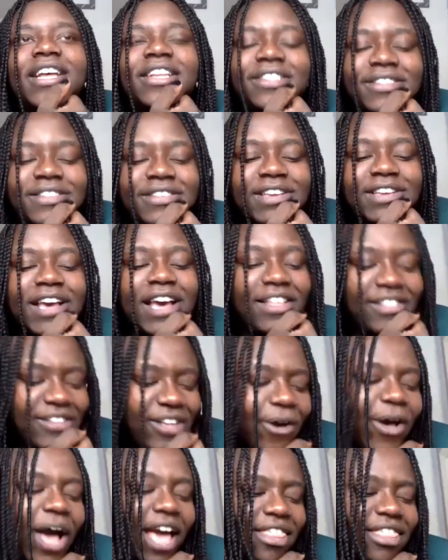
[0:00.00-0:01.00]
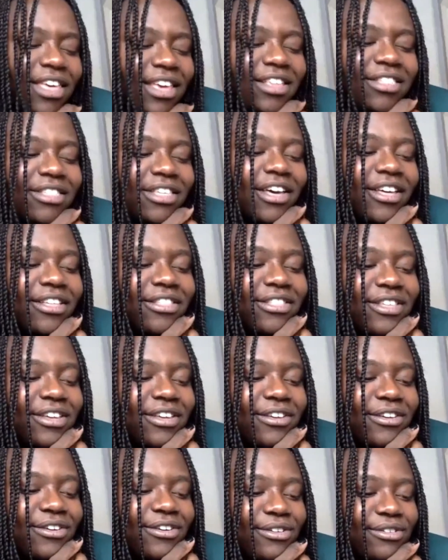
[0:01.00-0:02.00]
I think that
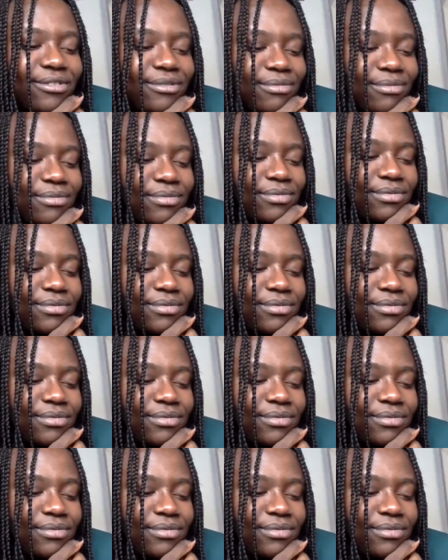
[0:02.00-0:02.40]
the